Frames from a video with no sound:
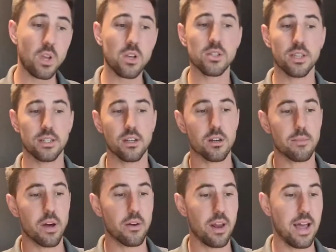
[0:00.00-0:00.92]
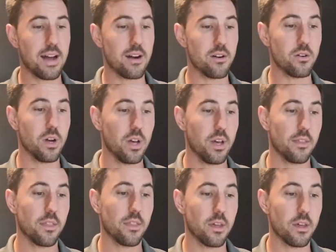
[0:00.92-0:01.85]
They talk about how
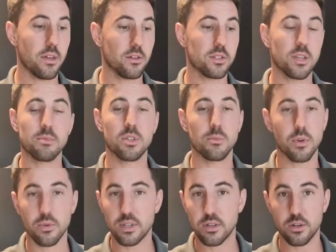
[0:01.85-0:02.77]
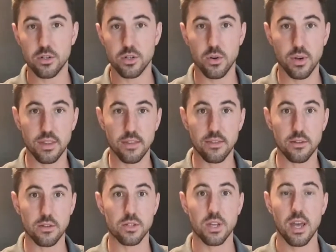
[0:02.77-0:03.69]
there seems to be research showing that
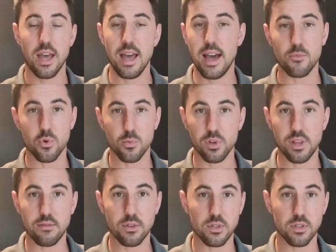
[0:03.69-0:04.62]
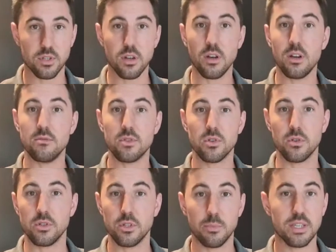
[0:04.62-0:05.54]
there's abnormal levels of
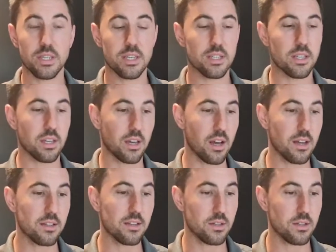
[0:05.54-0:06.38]
certain species in the gut.